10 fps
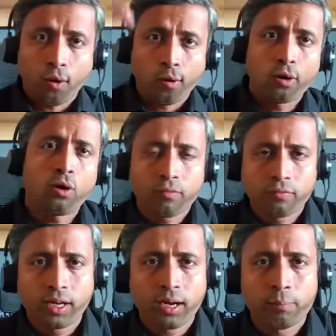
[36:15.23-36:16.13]
all of
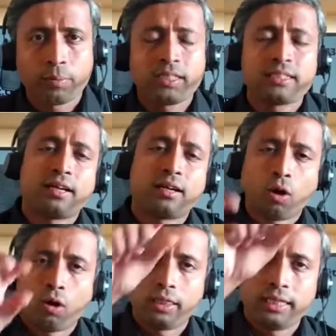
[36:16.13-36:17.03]
the companies and
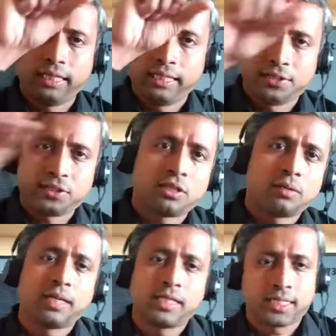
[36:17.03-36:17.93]
all the
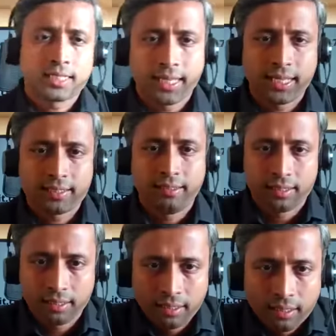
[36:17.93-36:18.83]
decision makers there,
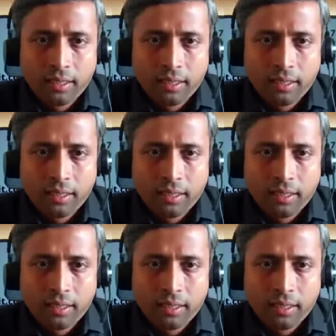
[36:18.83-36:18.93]
the